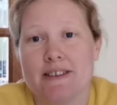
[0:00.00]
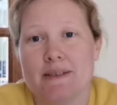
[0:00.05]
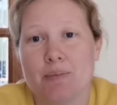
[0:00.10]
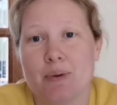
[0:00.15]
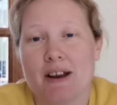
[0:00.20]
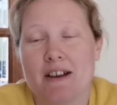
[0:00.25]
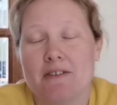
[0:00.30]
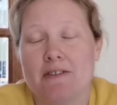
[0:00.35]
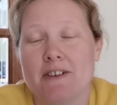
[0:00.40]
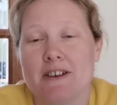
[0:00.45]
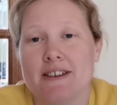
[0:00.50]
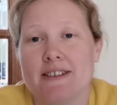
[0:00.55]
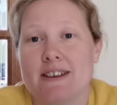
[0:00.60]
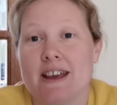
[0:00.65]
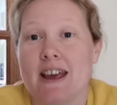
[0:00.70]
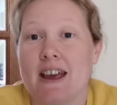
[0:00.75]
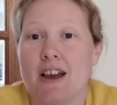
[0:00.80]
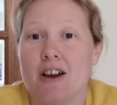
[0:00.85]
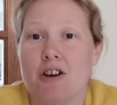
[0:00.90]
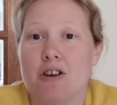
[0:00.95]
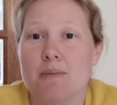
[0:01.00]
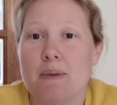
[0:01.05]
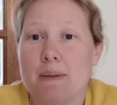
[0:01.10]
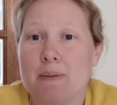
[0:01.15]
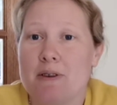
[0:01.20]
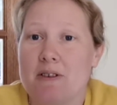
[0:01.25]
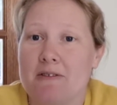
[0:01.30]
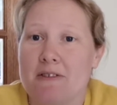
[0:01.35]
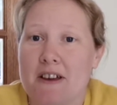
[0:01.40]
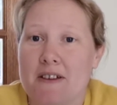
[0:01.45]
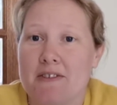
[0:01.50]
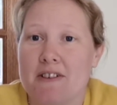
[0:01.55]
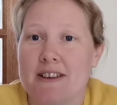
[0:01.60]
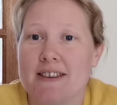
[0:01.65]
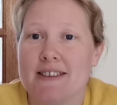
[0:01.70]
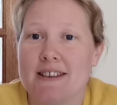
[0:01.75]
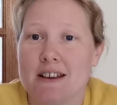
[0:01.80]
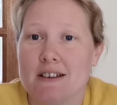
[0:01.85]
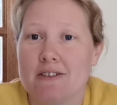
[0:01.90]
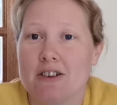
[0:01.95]
breakfast, or maybe your favourite
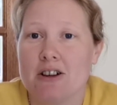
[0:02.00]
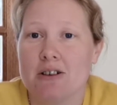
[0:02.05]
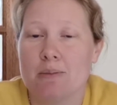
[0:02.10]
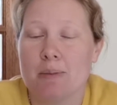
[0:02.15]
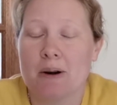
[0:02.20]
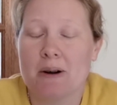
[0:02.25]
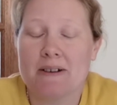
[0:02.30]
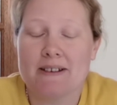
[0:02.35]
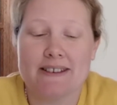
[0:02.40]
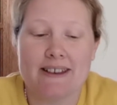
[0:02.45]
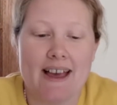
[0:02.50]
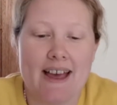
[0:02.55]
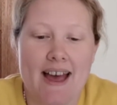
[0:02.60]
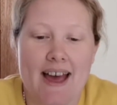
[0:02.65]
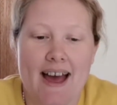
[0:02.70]
cereal box.